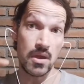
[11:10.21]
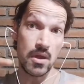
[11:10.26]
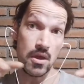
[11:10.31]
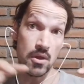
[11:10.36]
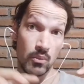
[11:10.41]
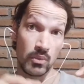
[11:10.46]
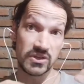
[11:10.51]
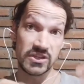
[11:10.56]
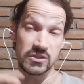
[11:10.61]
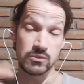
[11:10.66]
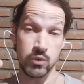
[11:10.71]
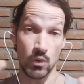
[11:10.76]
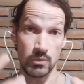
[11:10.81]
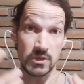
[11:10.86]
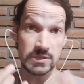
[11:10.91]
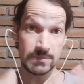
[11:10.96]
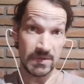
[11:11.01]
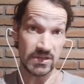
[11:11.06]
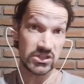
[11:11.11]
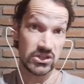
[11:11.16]
which is what we
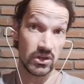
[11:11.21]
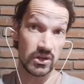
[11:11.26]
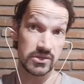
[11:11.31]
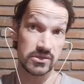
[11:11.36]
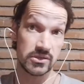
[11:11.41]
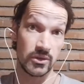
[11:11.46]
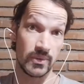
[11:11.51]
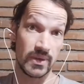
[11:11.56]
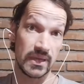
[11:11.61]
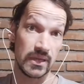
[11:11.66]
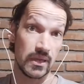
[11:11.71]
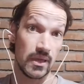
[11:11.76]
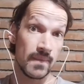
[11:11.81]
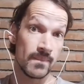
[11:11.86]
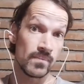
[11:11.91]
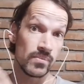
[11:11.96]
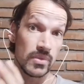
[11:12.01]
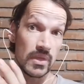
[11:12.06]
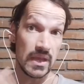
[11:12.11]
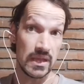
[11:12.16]
specialise doing
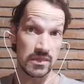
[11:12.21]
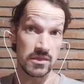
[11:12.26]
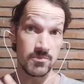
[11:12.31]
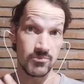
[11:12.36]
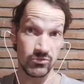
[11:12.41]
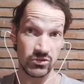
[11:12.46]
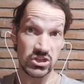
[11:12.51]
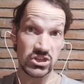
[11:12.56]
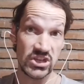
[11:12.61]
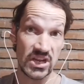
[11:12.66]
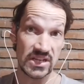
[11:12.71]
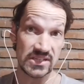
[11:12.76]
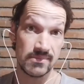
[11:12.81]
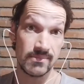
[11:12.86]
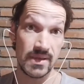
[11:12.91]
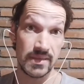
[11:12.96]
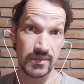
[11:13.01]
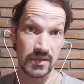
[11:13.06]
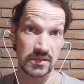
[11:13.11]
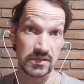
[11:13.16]
in the British Accent
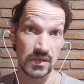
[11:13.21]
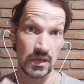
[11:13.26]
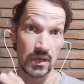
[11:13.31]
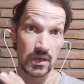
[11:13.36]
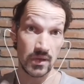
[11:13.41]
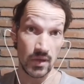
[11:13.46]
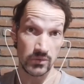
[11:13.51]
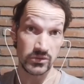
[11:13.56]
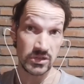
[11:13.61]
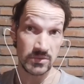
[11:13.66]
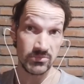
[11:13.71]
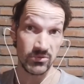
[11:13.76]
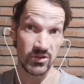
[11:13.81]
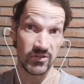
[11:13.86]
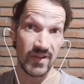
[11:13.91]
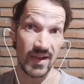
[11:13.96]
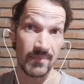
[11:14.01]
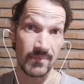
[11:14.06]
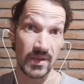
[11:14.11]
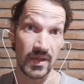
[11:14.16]
Method coaching
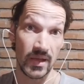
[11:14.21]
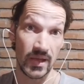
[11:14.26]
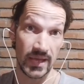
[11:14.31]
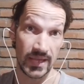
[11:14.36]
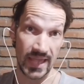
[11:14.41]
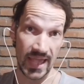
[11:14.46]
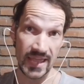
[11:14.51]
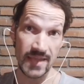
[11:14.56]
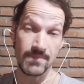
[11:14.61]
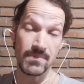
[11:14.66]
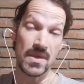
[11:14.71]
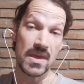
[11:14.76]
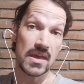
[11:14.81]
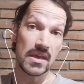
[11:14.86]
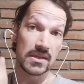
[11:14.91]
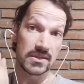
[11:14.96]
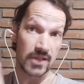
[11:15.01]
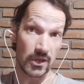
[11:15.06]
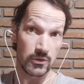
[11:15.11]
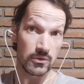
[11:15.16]
programme. Okay,
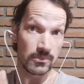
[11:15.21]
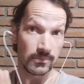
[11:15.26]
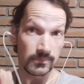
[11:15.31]
so